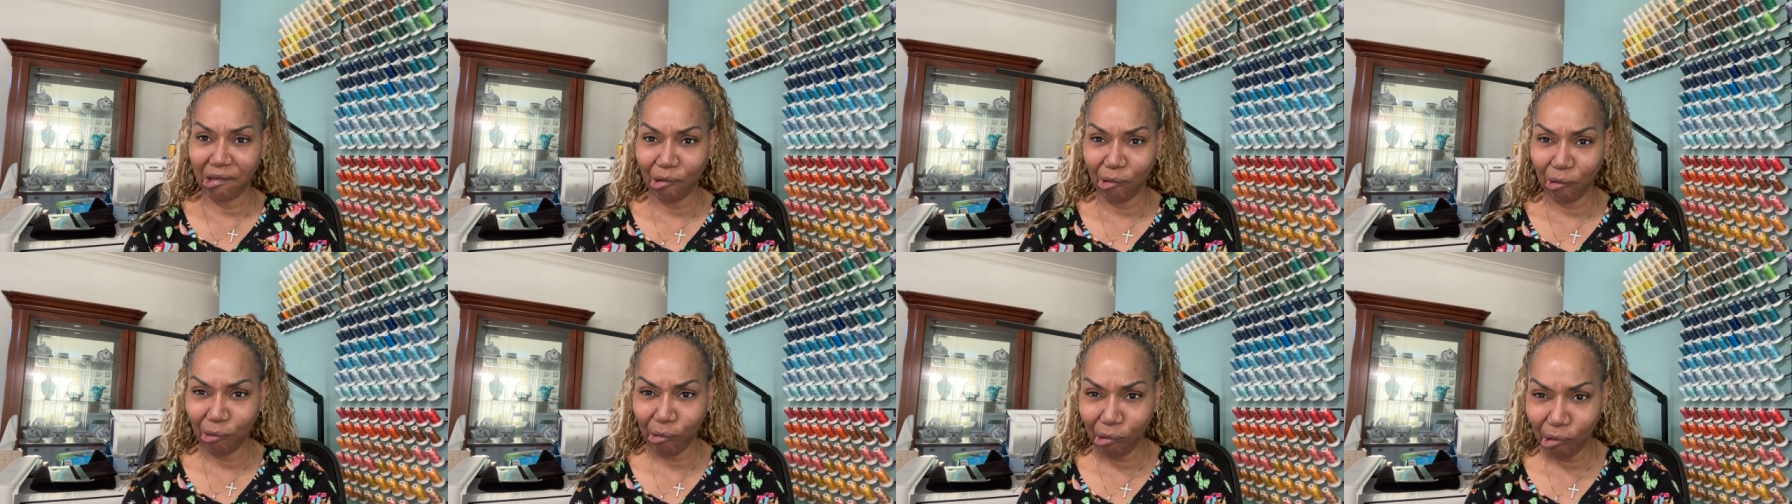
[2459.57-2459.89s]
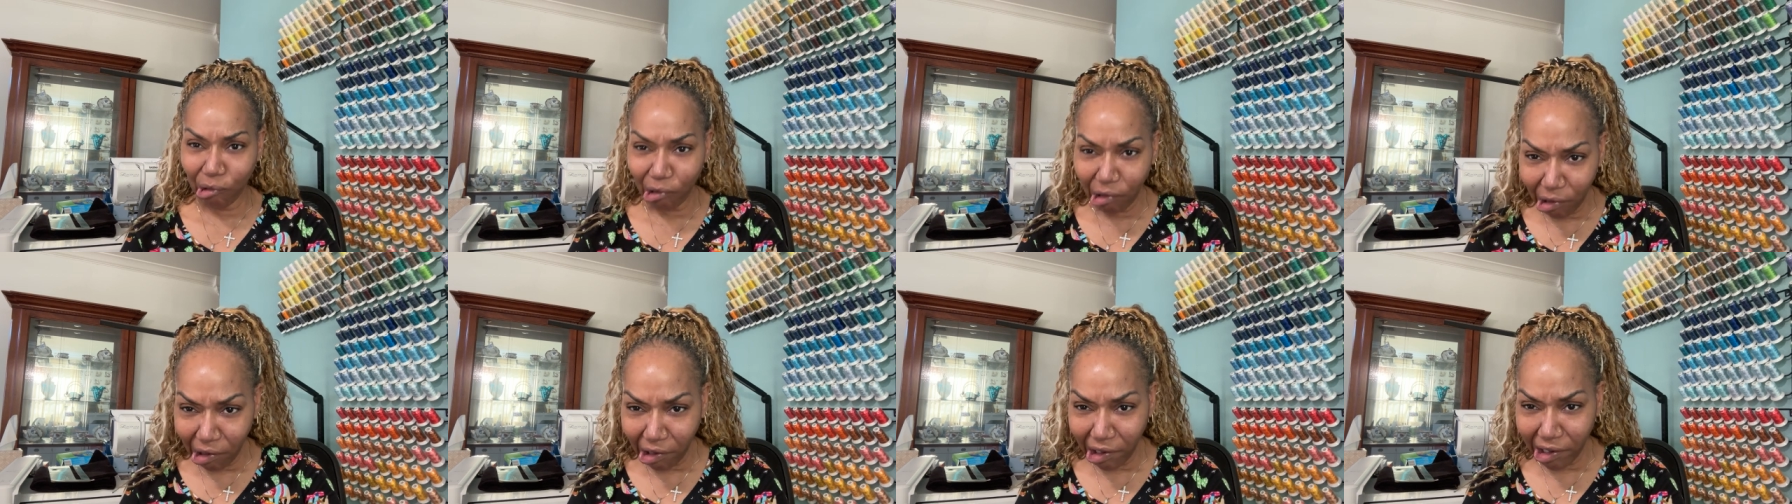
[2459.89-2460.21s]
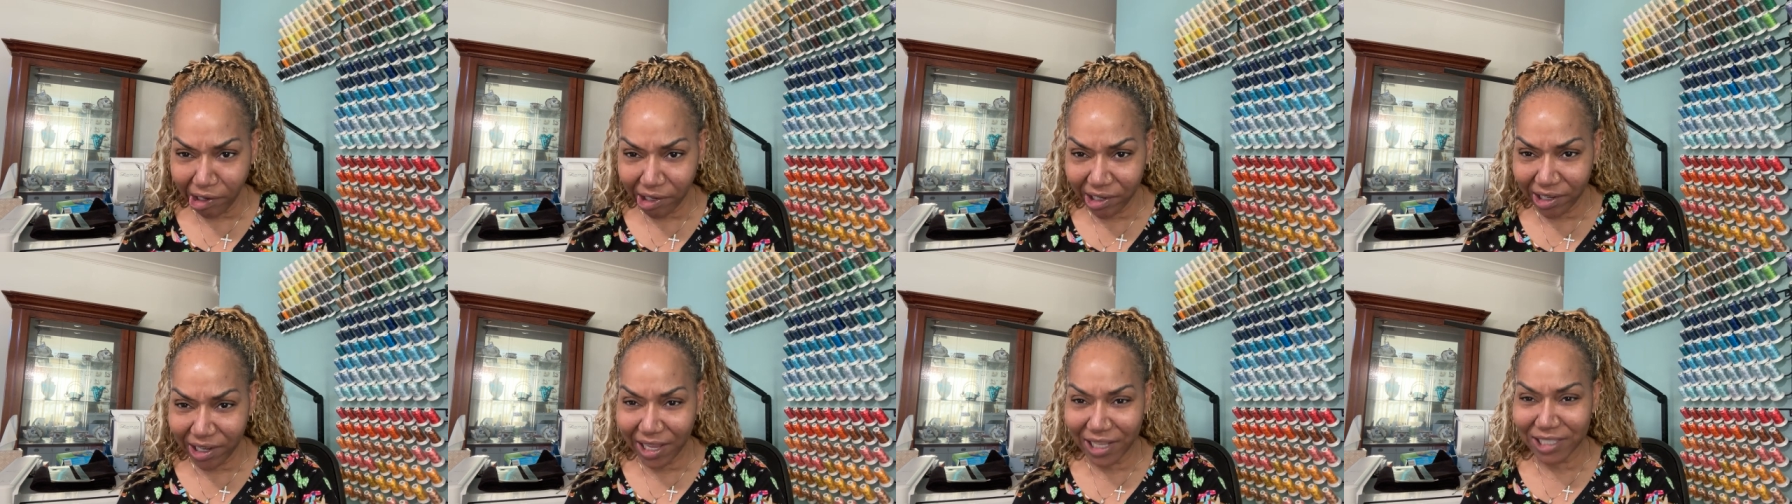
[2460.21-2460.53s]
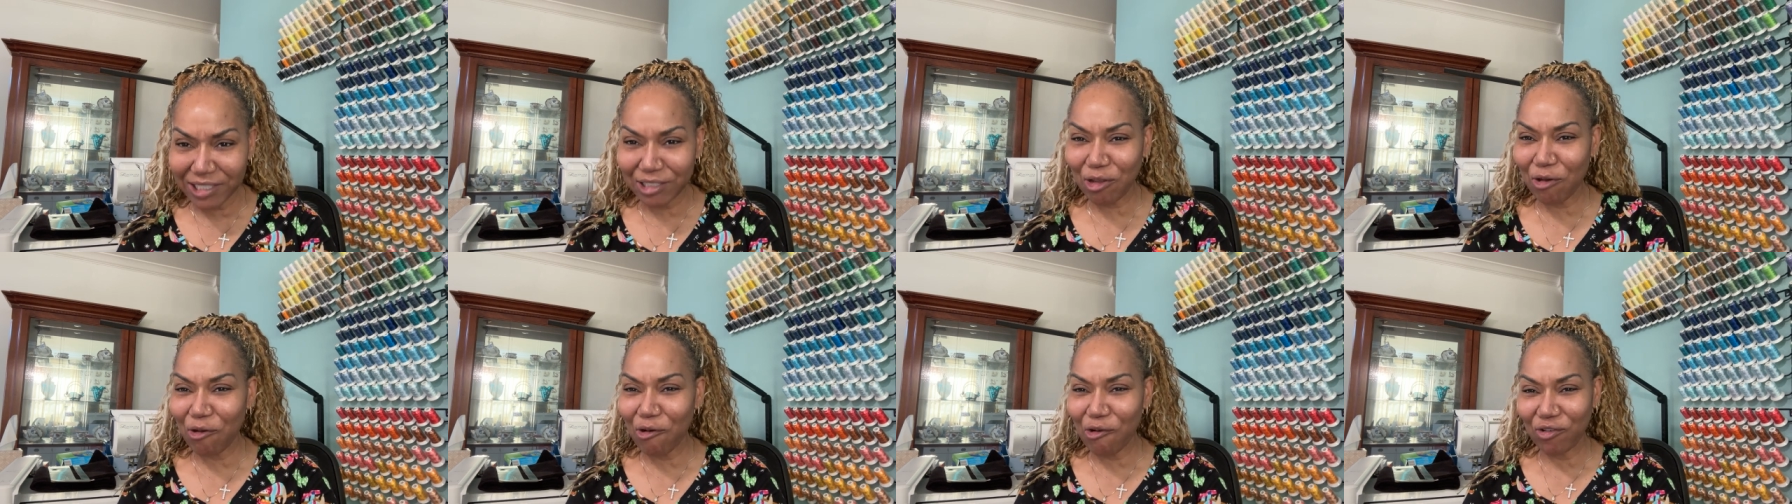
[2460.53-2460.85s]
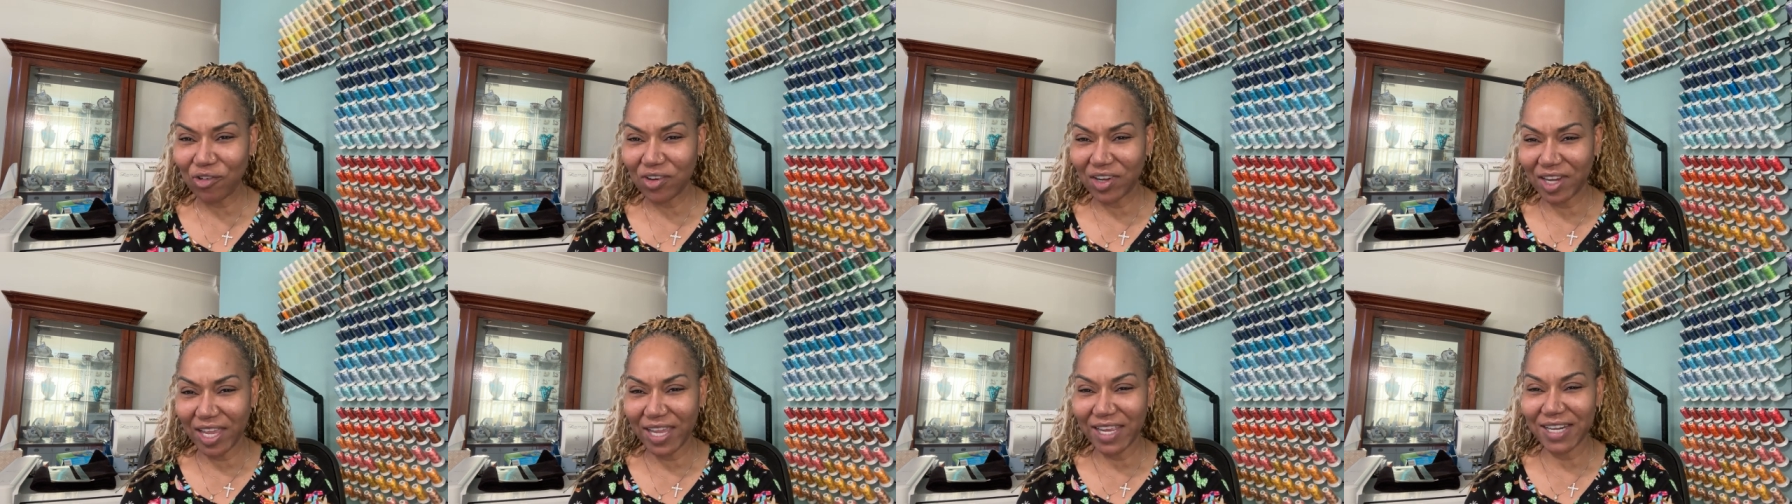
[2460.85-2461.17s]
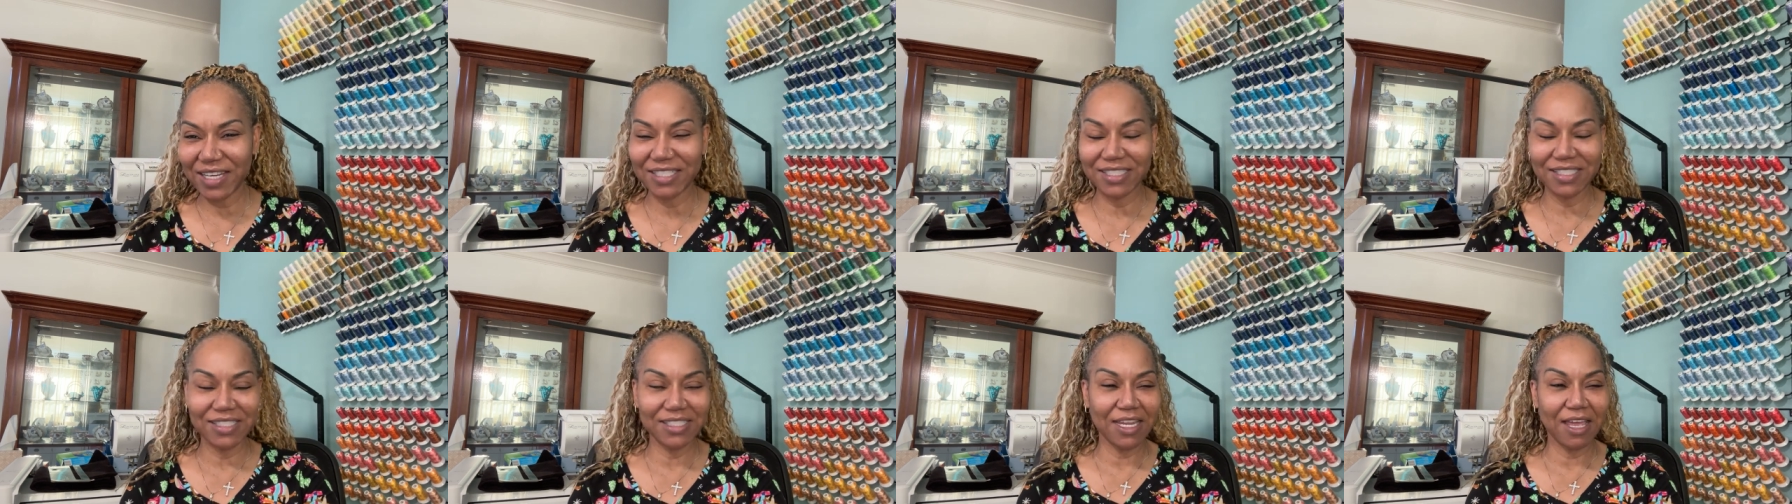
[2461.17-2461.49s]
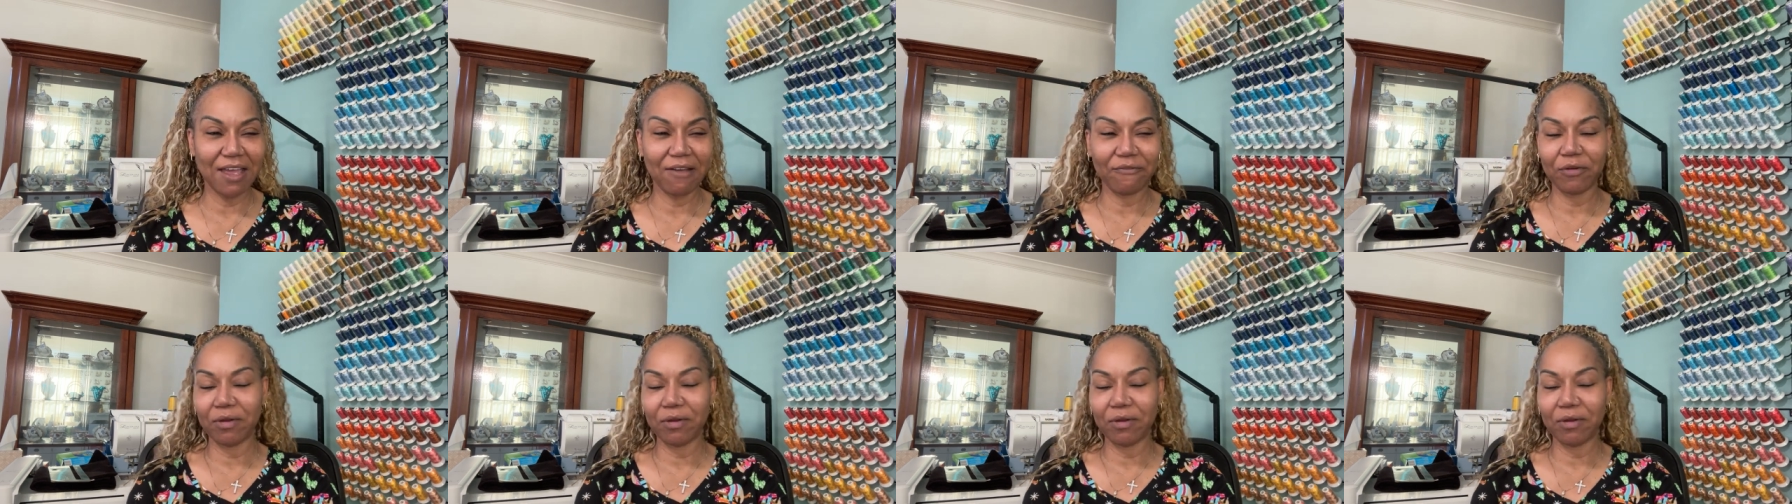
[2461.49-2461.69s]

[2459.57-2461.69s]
what? That's old lady stuff.